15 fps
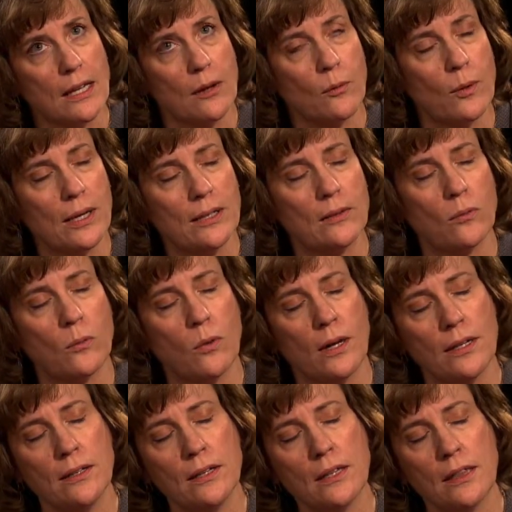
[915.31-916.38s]
what
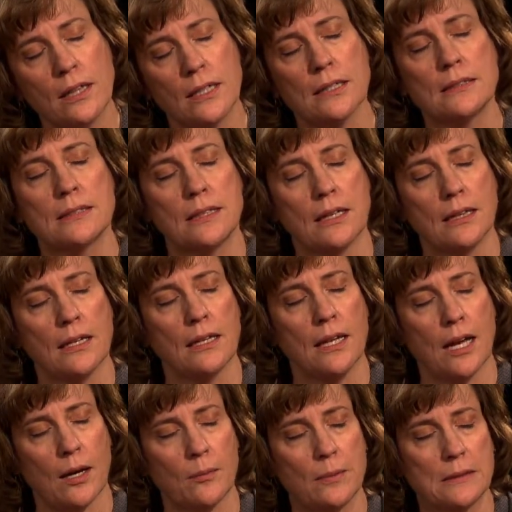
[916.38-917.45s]
one of the things that I think
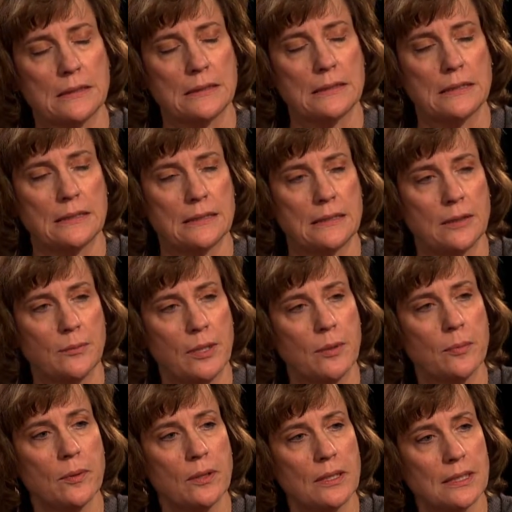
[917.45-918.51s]
happens is that
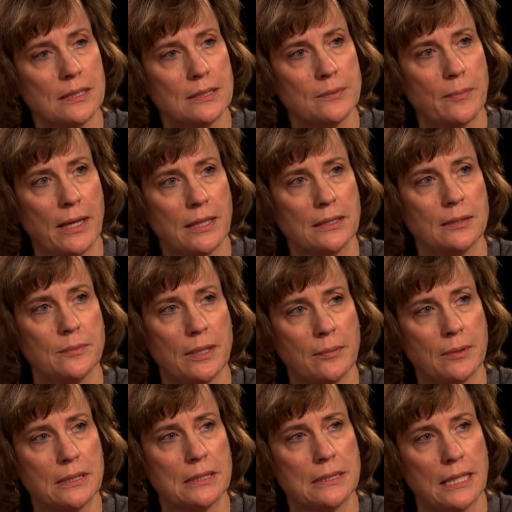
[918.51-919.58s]
people expect to be
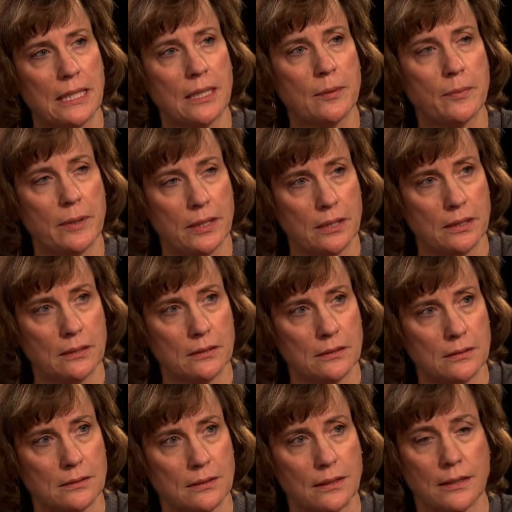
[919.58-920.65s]
able to take a pill,
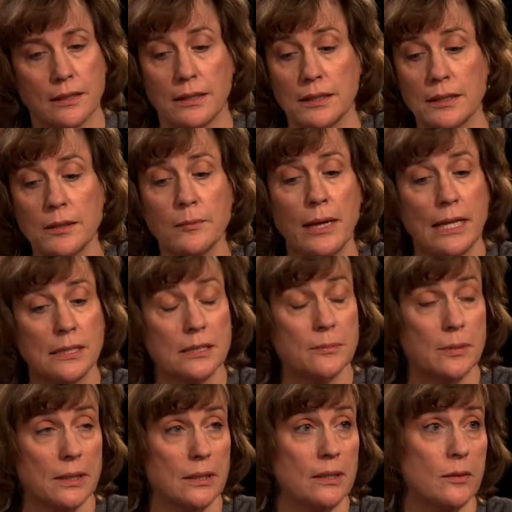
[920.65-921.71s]
the little magic
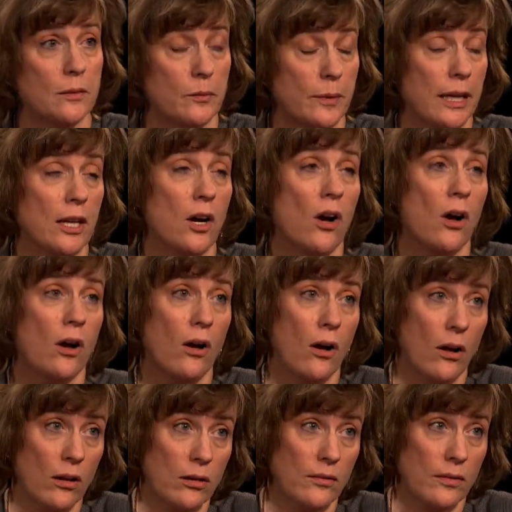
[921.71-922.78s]
pill that will make
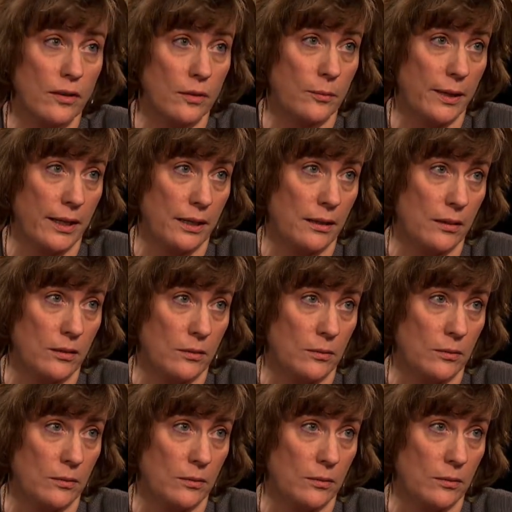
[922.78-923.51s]
all of their pain go